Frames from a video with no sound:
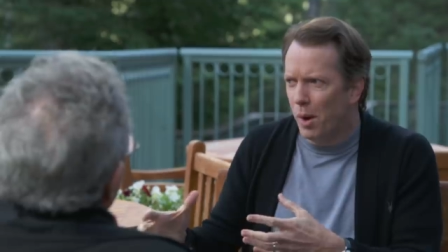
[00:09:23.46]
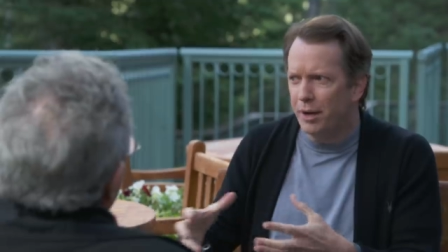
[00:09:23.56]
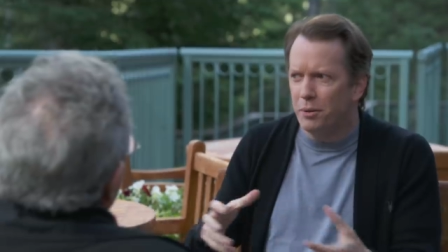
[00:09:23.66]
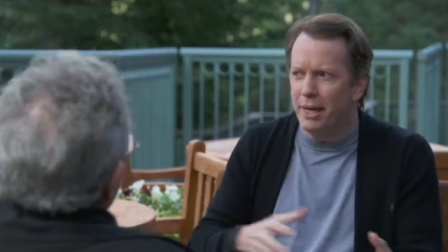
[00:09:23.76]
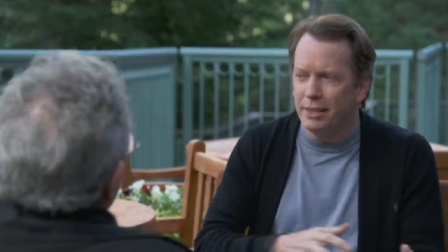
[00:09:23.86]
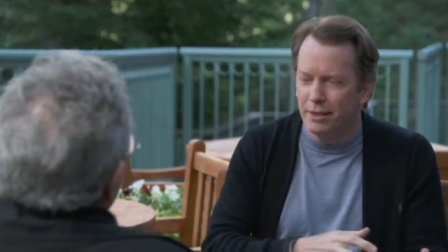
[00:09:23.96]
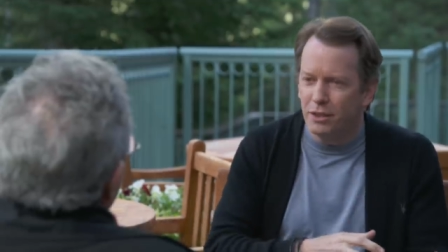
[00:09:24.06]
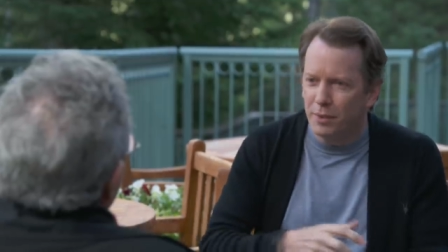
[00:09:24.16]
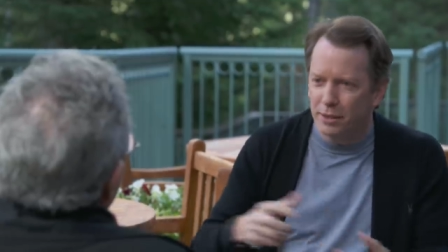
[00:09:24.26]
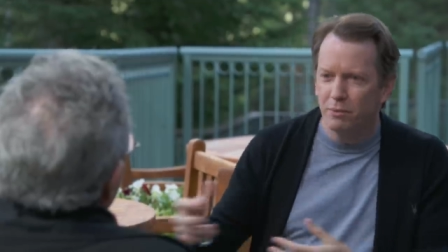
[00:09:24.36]
why do I ask
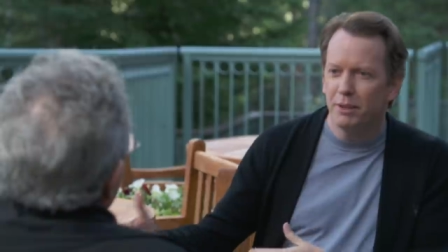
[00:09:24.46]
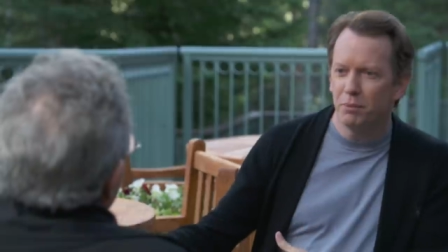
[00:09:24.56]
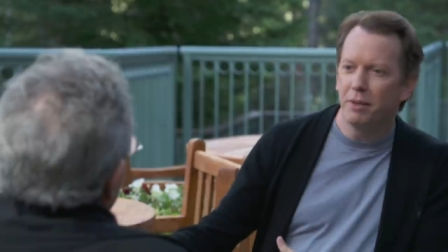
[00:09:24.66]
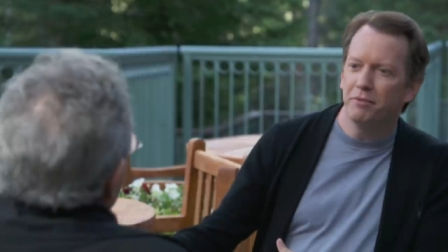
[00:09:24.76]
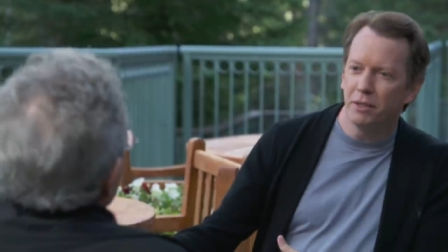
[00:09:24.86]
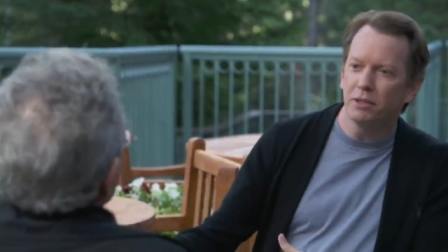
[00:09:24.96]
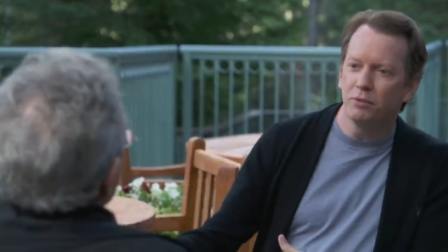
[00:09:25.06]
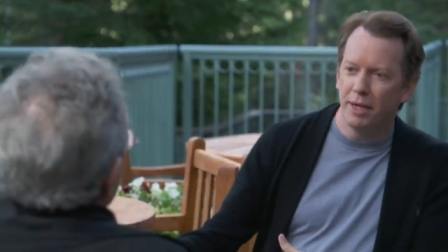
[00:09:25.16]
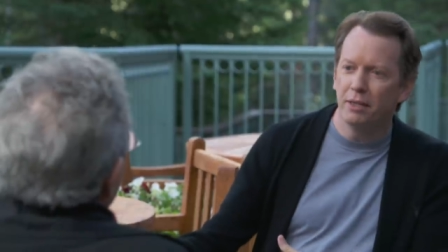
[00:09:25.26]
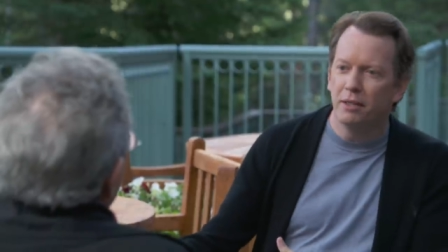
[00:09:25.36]
this question about the wave
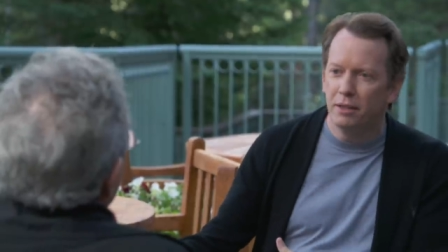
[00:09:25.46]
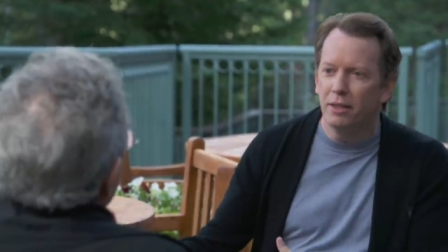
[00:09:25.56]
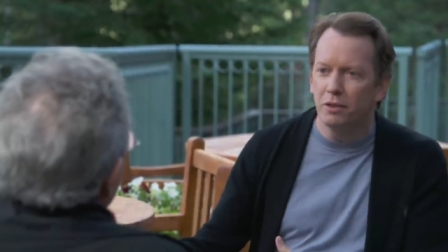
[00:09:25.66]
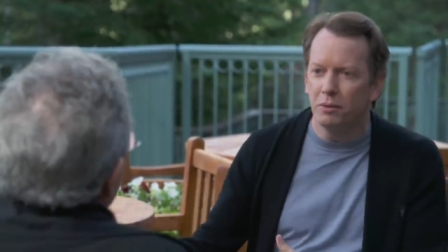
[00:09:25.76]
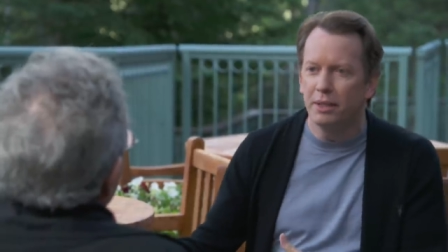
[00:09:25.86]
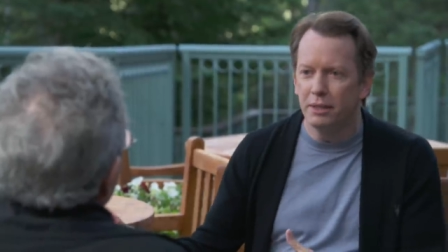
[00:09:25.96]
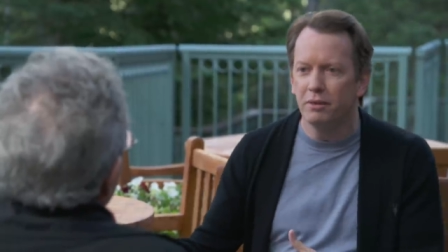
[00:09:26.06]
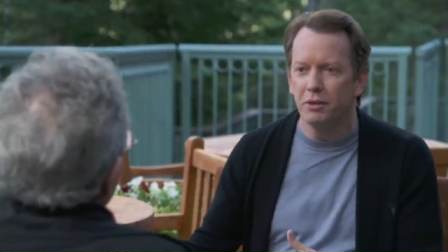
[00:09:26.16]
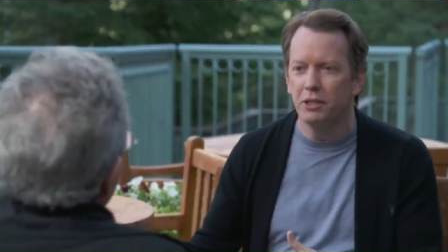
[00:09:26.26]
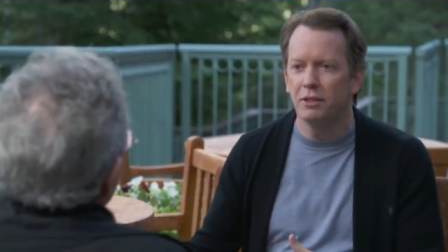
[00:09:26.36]
function rather than another one is
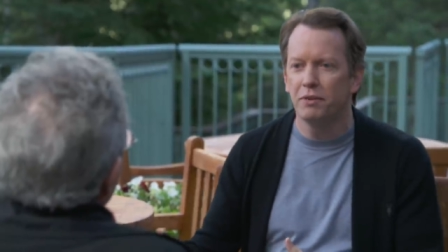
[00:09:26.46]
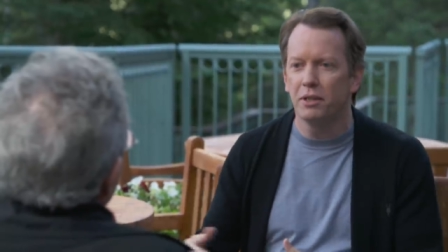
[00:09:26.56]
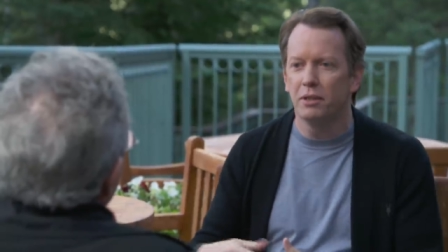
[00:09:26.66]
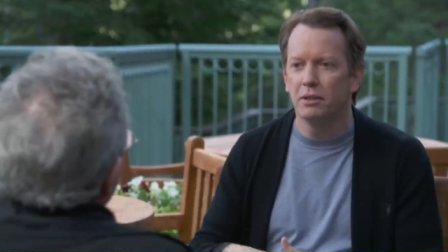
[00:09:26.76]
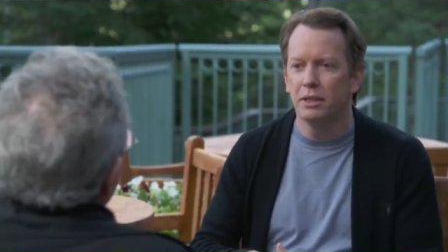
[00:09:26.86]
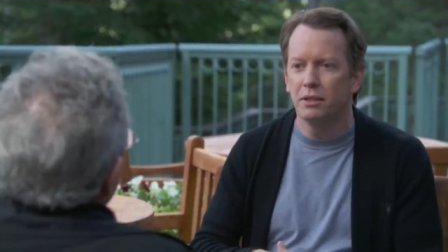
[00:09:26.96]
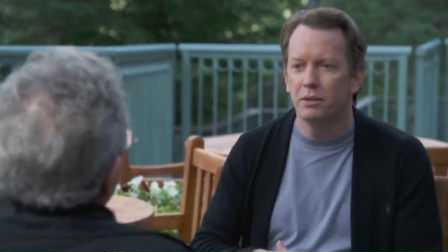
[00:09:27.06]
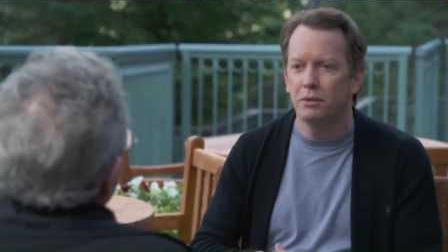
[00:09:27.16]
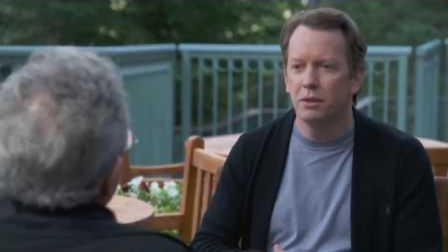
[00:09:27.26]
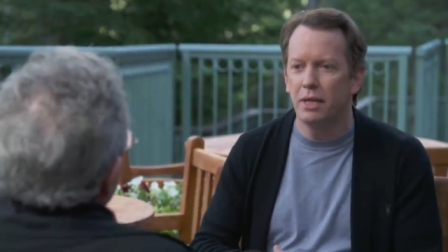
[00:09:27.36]
a very difficult
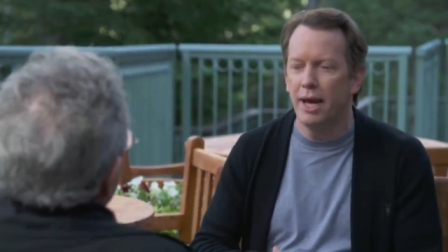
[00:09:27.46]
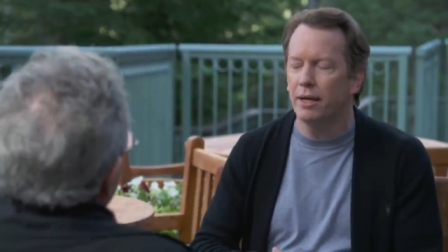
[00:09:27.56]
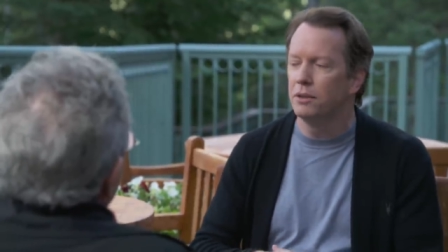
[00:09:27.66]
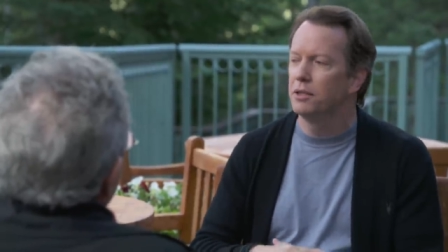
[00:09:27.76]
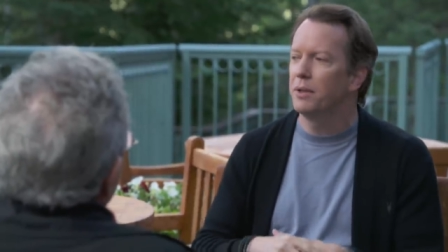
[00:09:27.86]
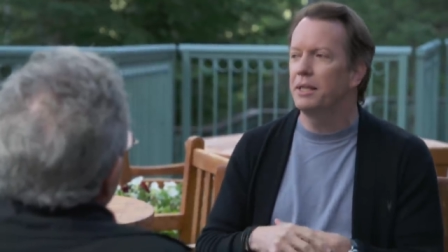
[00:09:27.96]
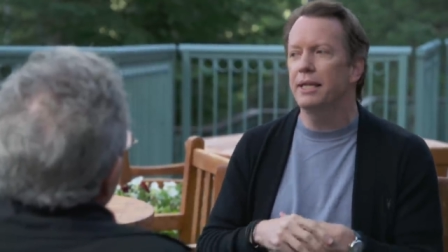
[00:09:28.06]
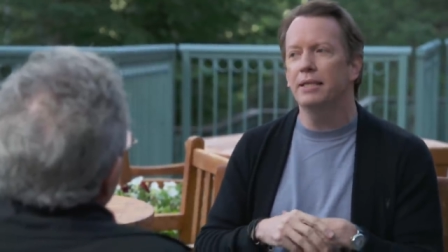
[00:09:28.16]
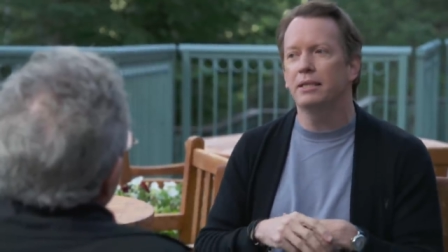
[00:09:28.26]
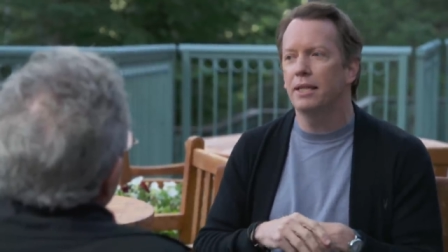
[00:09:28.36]
issue to tackle. So I
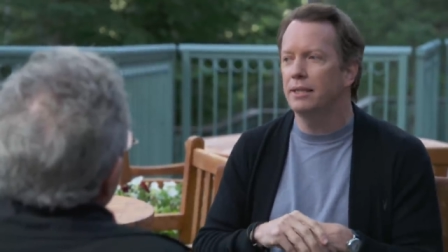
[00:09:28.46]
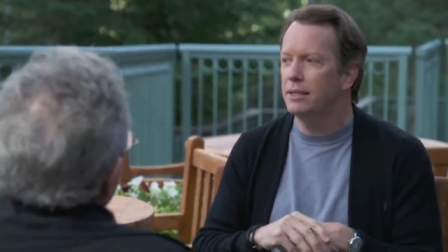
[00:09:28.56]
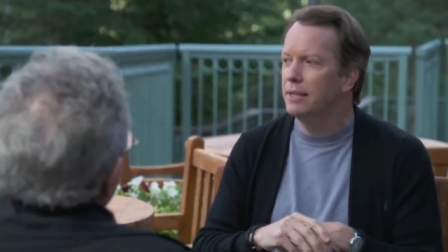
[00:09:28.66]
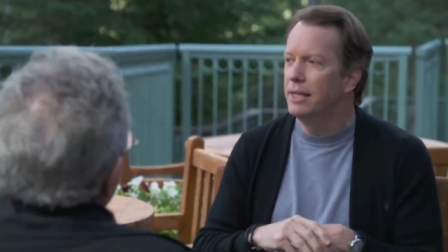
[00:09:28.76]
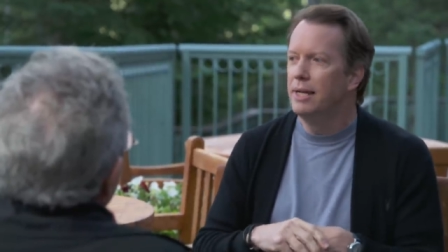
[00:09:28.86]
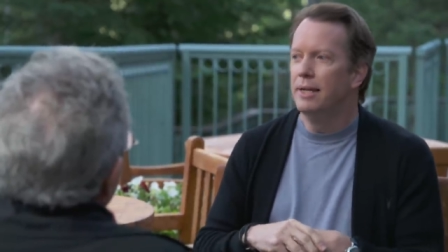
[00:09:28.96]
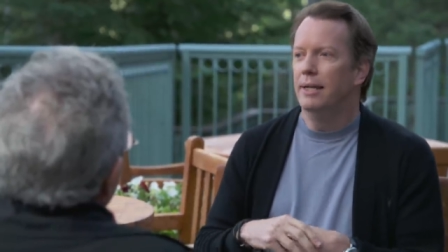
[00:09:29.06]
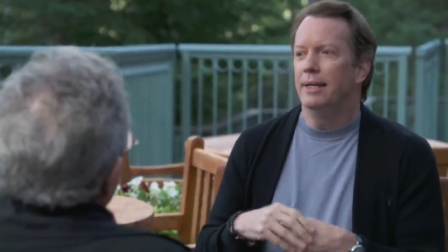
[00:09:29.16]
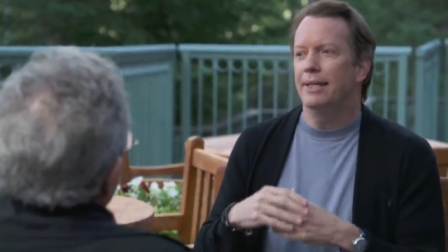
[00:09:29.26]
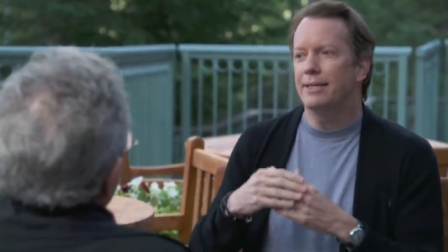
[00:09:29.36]
think it's just,
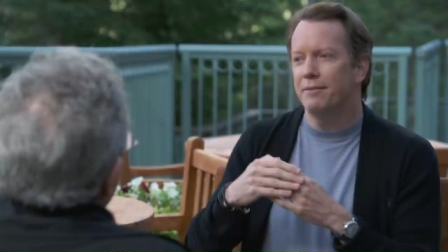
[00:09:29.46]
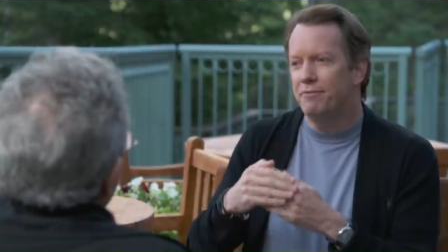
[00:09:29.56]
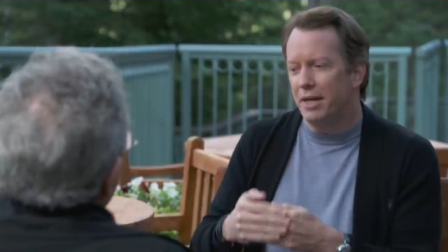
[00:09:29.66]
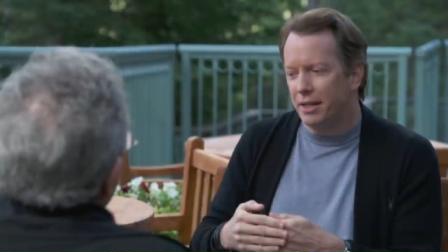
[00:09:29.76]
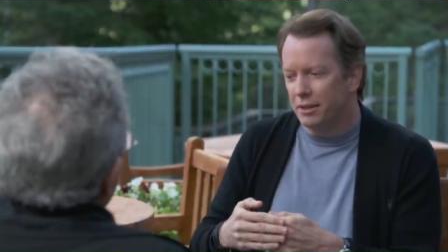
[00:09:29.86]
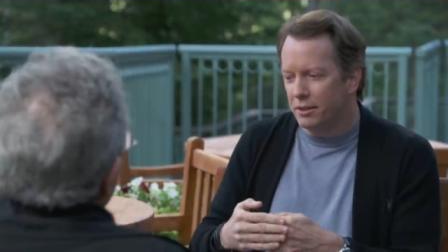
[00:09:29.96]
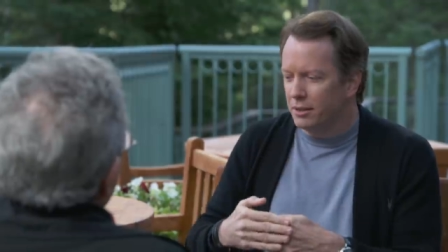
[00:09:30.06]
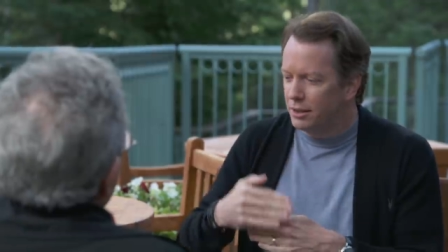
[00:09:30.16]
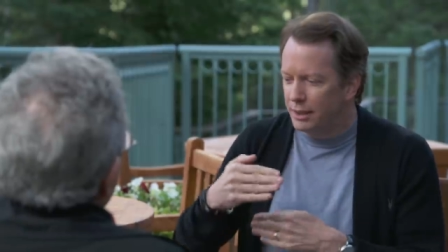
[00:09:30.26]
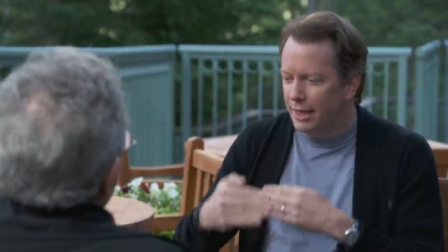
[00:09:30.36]
it's the
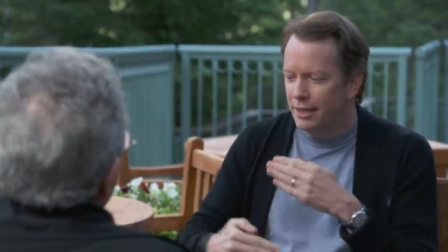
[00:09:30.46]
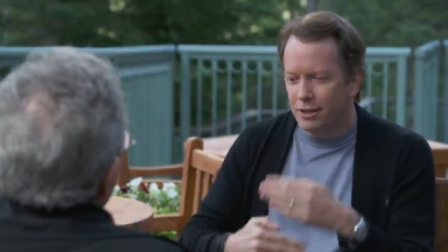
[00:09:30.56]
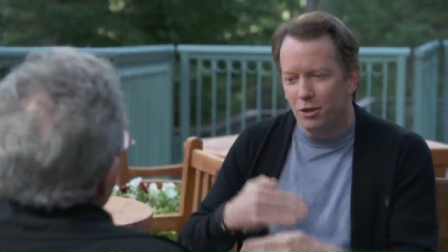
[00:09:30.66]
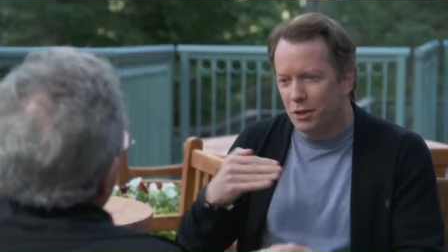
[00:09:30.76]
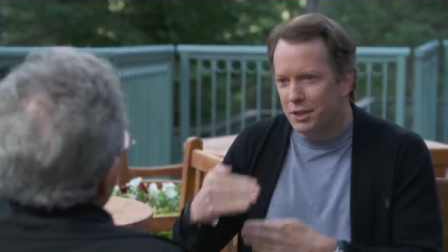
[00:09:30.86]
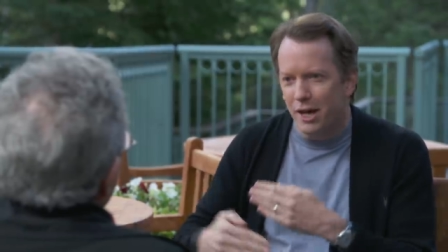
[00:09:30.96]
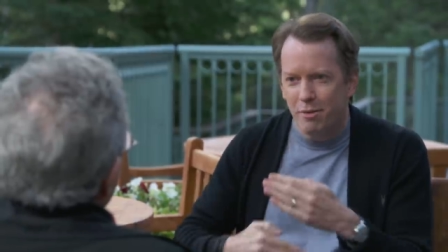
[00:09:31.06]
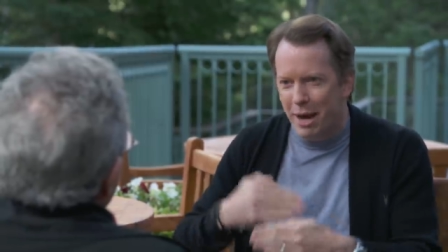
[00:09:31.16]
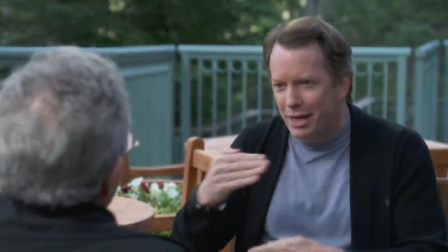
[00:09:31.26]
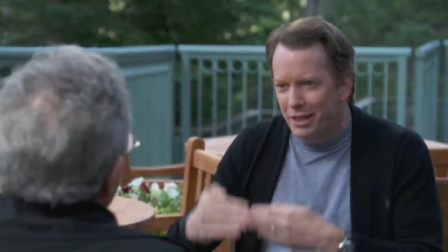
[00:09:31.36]
final, it's taken us a long
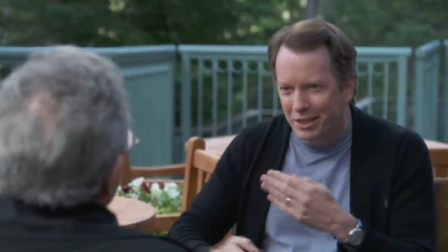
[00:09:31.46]
time, 80